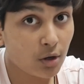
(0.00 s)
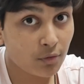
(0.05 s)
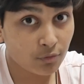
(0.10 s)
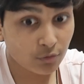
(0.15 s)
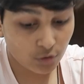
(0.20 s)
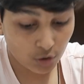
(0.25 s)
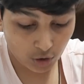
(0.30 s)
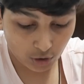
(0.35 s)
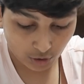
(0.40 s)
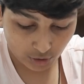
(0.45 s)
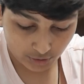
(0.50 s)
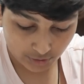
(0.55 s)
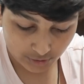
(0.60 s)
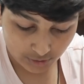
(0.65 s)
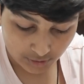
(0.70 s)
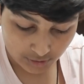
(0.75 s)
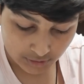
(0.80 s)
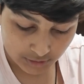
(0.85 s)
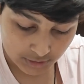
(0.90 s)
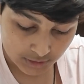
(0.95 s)
of Ghor.
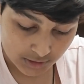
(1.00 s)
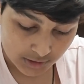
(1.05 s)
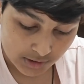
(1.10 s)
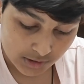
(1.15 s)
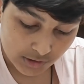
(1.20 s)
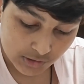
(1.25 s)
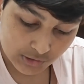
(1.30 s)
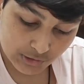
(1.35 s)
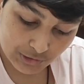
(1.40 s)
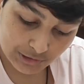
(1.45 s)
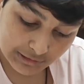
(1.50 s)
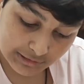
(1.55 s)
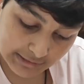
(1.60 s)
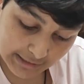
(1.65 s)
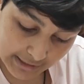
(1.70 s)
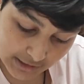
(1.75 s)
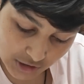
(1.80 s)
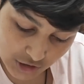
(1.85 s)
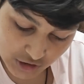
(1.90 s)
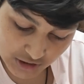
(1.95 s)

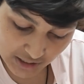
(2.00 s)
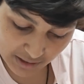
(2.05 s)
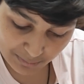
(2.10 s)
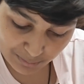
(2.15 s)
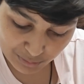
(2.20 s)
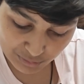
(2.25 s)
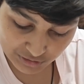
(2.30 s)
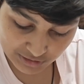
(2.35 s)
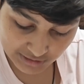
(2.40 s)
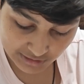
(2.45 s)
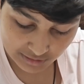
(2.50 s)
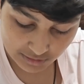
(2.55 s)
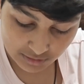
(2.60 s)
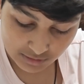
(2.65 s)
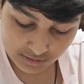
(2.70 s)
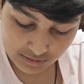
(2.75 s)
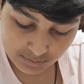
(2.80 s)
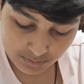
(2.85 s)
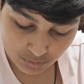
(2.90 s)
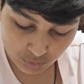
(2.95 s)
Sultan
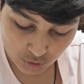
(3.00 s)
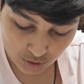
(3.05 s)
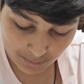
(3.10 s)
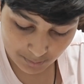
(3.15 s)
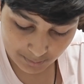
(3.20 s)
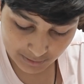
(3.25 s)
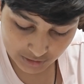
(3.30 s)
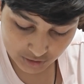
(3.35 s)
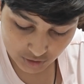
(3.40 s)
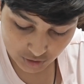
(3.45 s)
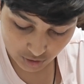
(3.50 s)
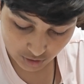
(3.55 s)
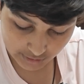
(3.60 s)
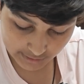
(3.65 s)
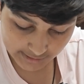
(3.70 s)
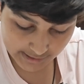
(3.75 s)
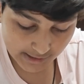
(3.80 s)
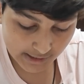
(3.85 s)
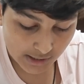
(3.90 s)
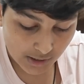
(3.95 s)
Shahabuddin Muhammad
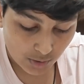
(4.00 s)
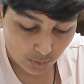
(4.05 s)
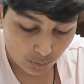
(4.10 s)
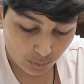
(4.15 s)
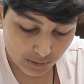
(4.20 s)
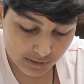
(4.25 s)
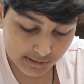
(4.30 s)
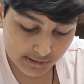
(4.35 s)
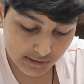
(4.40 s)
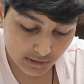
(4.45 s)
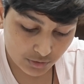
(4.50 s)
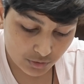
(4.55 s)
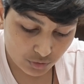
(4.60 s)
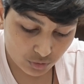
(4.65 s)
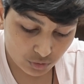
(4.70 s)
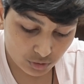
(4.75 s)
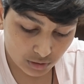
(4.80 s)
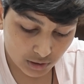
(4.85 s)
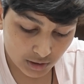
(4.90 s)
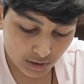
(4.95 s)
Ghori was the
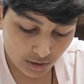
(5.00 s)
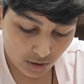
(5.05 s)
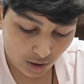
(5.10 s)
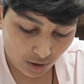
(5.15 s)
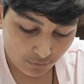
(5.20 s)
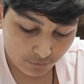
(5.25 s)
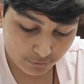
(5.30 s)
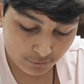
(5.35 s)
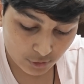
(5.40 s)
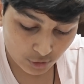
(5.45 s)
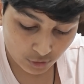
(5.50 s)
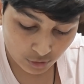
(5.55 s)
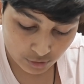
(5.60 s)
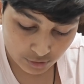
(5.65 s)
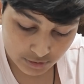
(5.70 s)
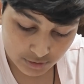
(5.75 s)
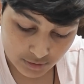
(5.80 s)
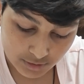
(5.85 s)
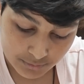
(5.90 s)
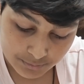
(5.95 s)
ruler of
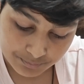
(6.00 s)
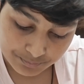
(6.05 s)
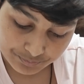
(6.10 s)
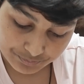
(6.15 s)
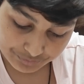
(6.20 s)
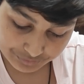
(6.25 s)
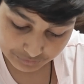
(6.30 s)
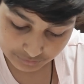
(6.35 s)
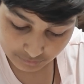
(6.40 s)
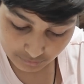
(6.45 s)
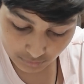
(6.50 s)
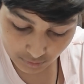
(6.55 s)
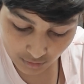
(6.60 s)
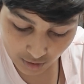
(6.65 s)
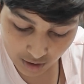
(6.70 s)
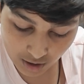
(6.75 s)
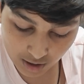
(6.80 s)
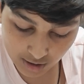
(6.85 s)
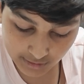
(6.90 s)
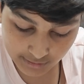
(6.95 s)
Ghor,
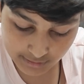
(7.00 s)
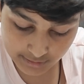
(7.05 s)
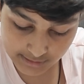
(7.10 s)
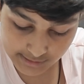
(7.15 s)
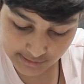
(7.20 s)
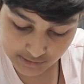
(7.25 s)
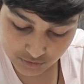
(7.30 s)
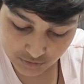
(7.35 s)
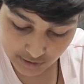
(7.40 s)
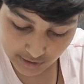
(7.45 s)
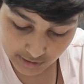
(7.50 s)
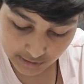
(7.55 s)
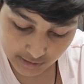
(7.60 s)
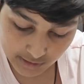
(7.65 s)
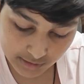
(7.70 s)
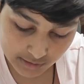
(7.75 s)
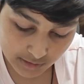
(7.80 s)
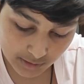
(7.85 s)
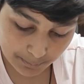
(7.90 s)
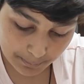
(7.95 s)
a
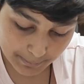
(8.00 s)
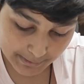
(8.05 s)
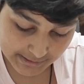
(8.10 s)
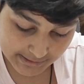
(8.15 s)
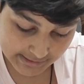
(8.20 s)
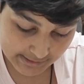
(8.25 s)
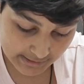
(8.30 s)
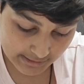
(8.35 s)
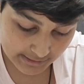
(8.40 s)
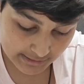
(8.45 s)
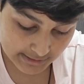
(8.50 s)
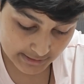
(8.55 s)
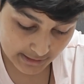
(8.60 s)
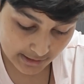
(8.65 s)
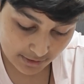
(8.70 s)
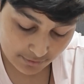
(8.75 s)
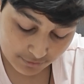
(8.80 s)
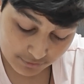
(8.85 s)
district in the present-day